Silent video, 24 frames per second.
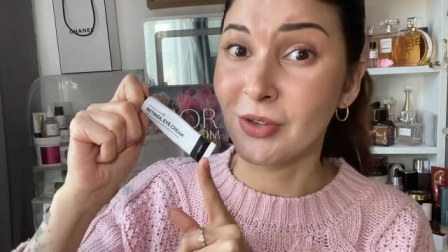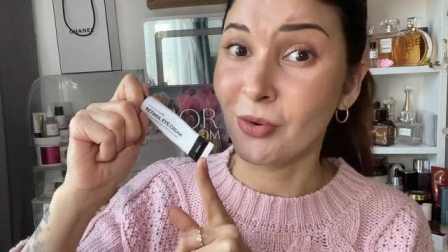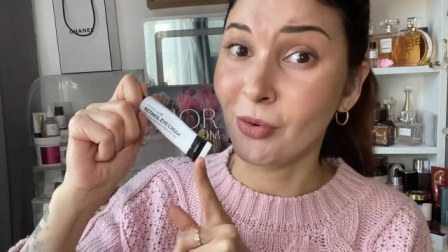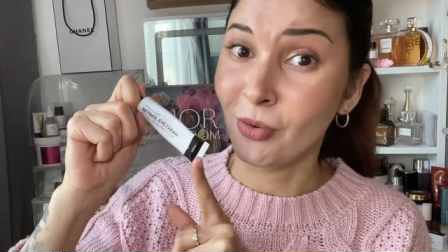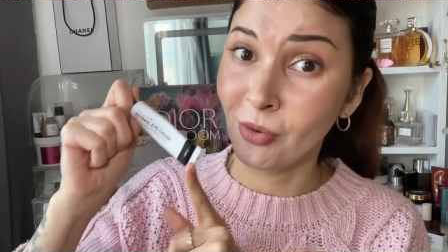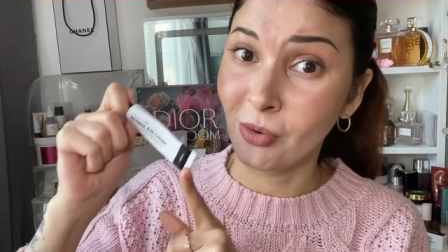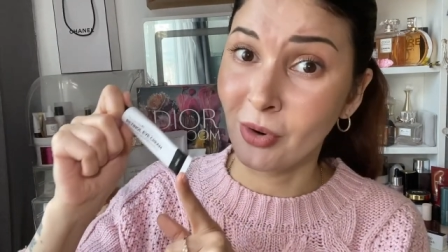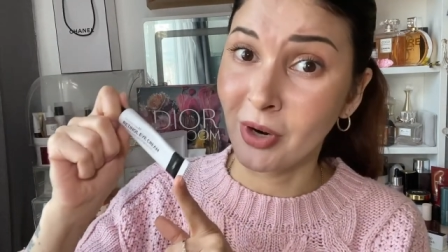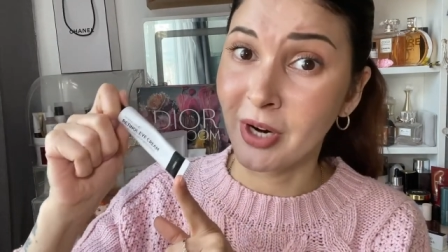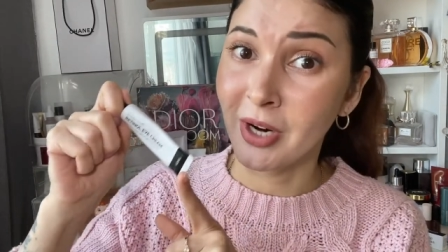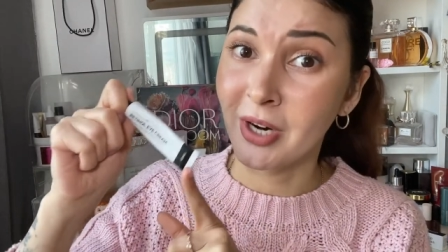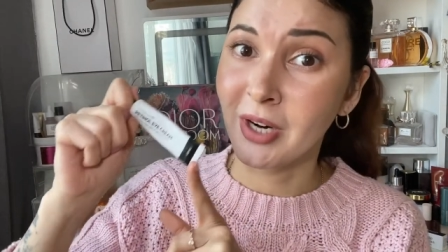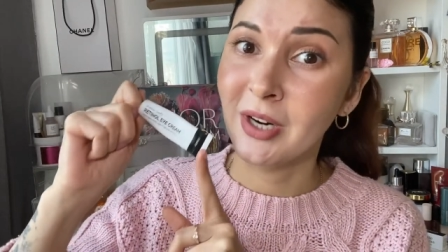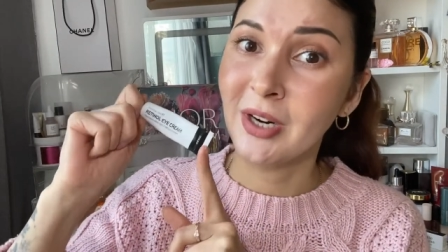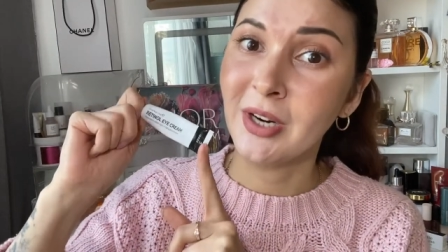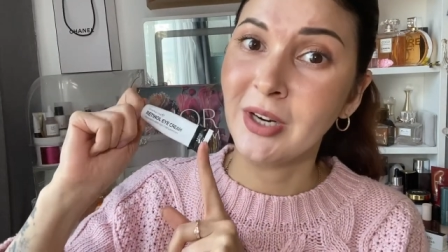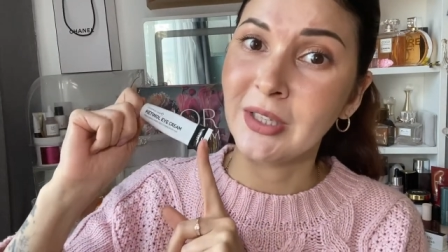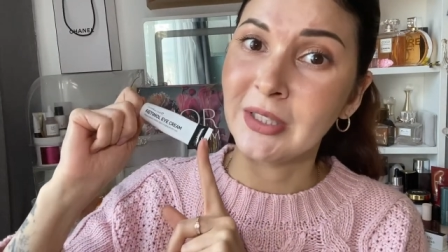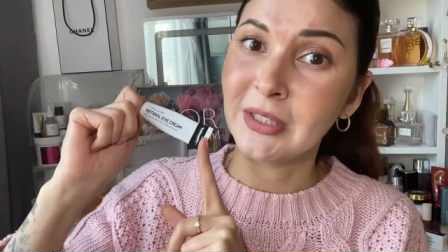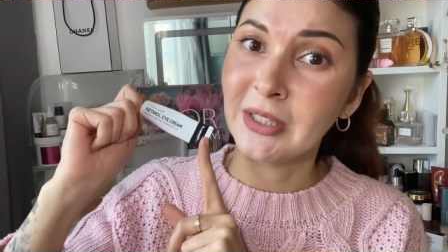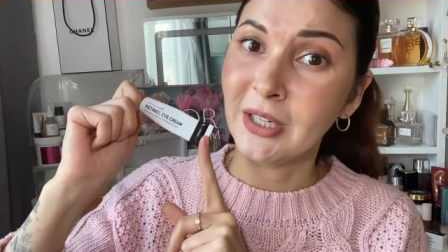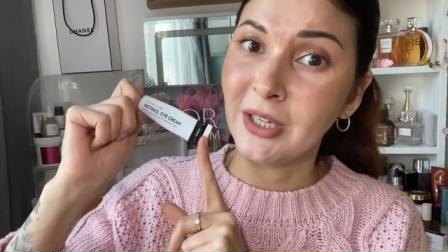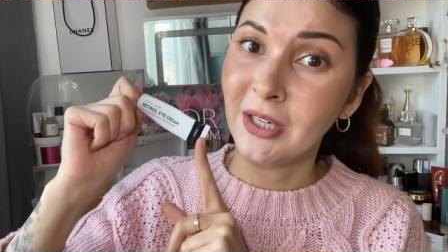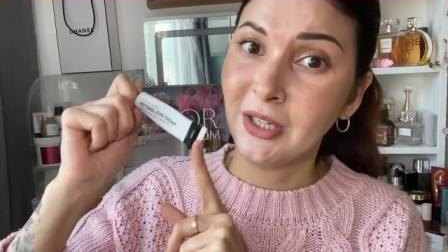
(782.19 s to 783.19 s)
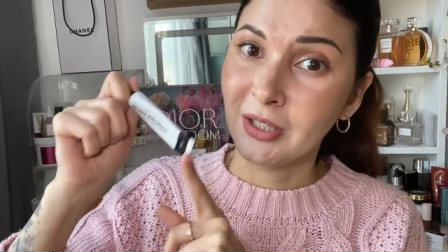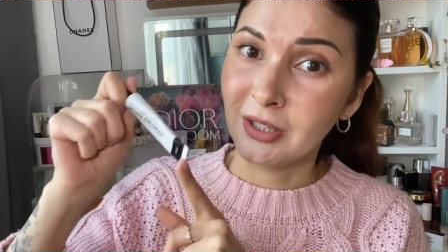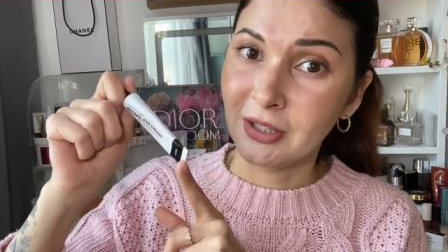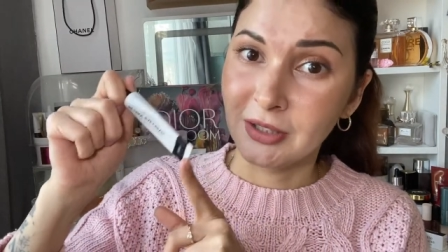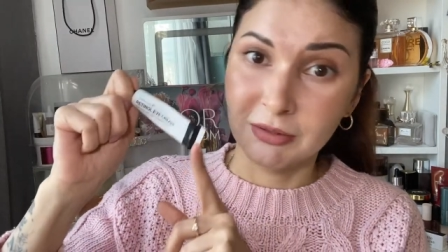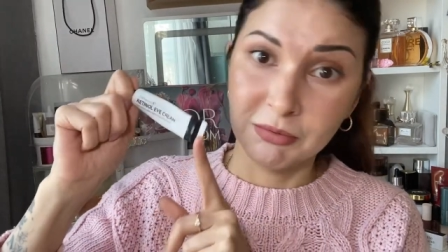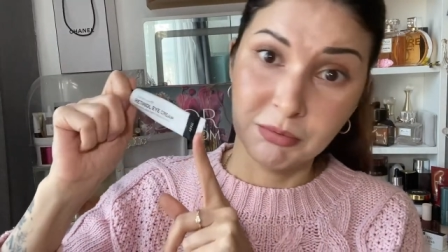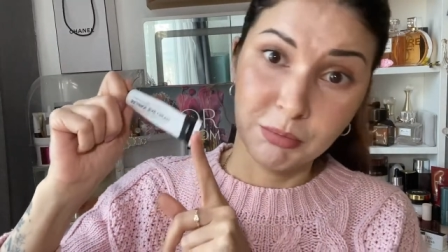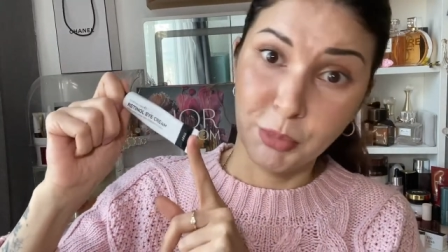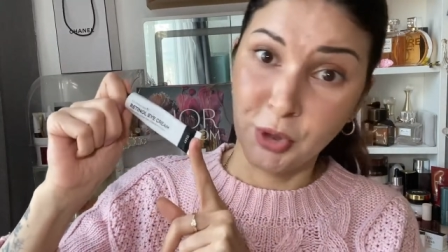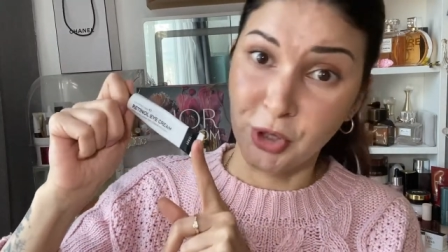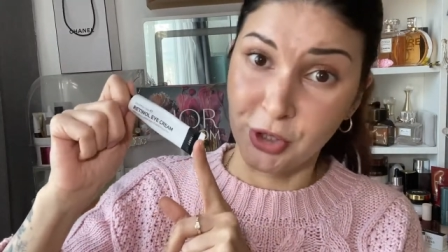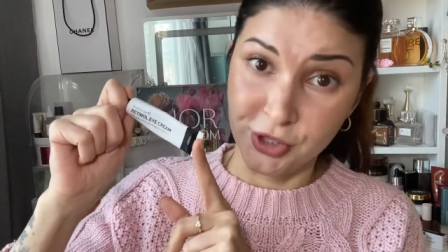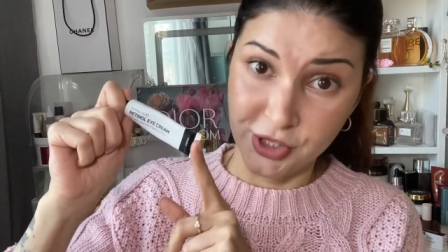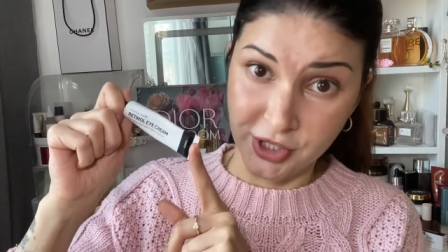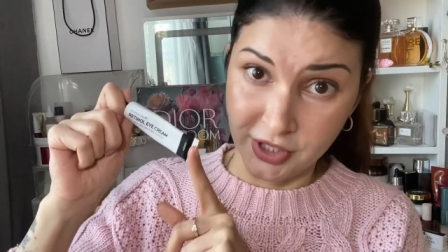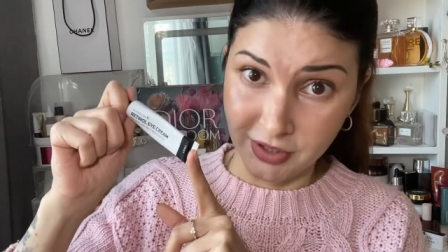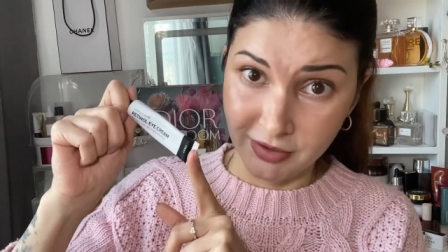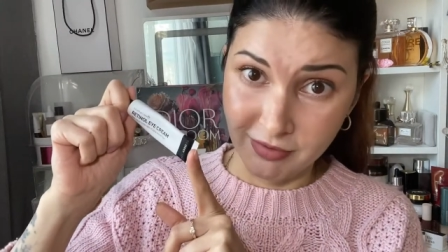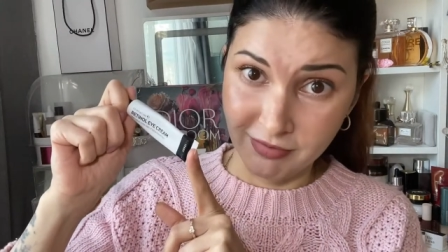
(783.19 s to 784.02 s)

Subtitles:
or purging.